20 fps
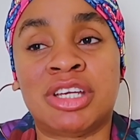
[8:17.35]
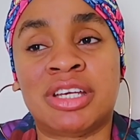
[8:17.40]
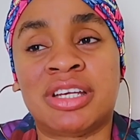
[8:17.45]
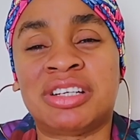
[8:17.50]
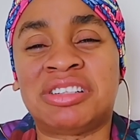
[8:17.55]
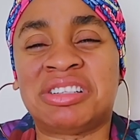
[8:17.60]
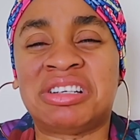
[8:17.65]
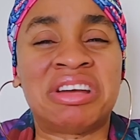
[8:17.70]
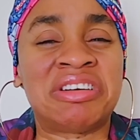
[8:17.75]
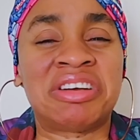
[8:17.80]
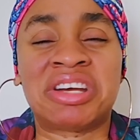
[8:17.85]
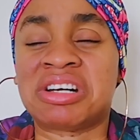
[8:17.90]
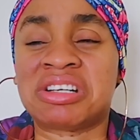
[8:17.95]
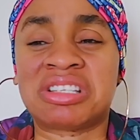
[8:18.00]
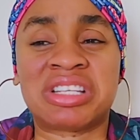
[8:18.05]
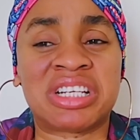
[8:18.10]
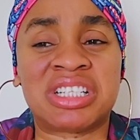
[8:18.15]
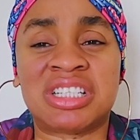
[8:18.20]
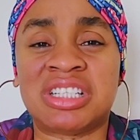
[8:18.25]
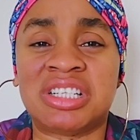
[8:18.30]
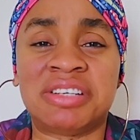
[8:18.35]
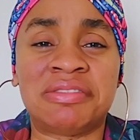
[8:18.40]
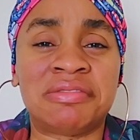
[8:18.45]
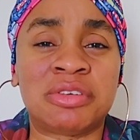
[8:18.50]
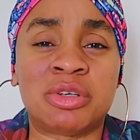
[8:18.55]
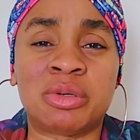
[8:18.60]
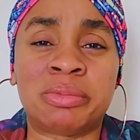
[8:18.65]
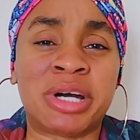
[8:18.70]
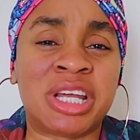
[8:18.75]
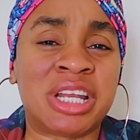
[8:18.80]
And Erica was like, she didn't
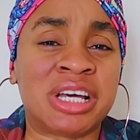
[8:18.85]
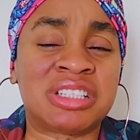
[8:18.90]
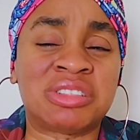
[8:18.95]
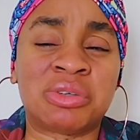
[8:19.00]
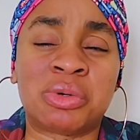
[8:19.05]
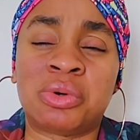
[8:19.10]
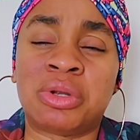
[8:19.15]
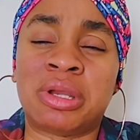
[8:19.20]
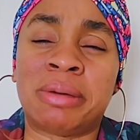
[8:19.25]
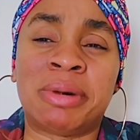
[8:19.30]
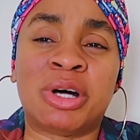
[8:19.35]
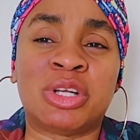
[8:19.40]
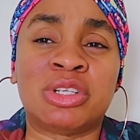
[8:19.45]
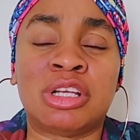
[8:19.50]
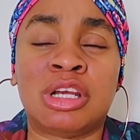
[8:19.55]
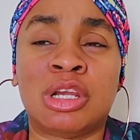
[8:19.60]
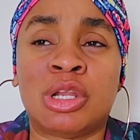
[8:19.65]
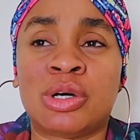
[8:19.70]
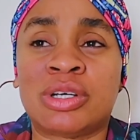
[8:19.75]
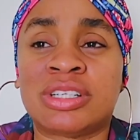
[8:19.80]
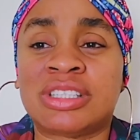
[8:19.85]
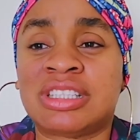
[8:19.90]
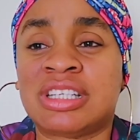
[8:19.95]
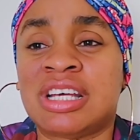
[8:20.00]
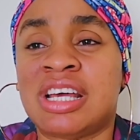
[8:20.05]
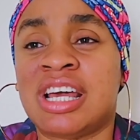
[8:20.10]
feel bad at all about the loss.